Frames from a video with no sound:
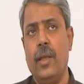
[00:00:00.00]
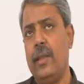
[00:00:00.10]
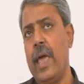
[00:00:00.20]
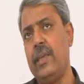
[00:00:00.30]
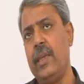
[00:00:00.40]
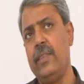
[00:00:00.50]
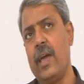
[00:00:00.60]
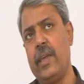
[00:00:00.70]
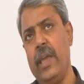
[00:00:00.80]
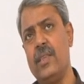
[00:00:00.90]
like in the
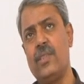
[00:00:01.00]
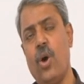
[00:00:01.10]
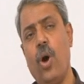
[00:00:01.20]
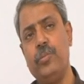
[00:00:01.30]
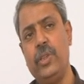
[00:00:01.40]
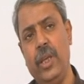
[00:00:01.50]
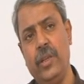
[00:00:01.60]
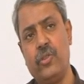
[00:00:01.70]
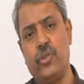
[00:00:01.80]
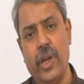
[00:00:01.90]
case of the
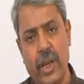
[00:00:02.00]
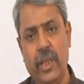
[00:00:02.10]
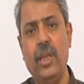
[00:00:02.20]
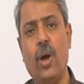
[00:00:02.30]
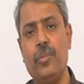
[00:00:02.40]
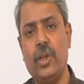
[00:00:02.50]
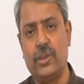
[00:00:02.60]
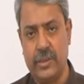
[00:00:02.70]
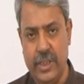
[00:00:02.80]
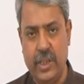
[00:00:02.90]
trading of the
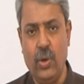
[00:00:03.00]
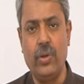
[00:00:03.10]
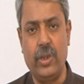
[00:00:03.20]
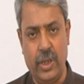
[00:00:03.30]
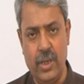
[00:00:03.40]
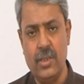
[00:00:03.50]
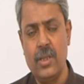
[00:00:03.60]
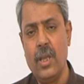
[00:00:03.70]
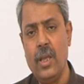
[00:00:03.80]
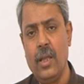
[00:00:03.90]
securities,
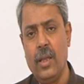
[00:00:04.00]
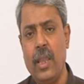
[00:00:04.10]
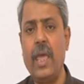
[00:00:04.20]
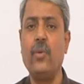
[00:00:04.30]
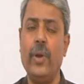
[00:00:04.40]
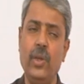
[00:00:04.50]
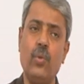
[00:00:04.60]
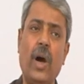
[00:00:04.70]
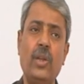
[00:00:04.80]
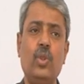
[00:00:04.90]
like when you
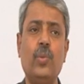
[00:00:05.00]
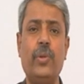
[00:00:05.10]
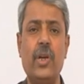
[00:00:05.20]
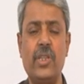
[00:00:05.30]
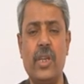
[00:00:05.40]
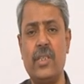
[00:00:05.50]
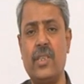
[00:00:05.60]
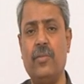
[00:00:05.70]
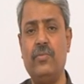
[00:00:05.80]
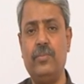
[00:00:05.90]
want to purchase
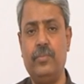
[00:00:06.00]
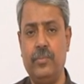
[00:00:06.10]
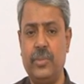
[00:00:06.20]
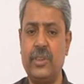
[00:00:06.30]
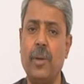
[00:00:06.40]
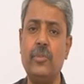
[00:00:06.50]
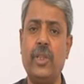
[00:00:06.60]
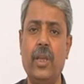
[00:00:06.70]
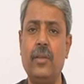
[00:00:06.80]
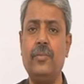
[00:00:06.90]

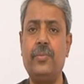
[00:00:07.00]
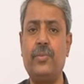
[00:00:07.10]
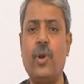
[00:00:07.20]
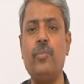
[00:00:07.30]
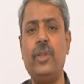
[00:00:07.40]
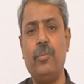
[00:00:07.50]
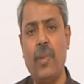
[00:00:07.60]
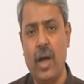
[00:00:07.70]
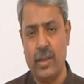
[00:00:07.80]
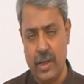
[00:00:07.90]
something from the
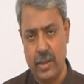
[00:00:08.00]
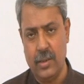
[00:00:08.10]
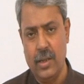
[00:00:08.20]
market,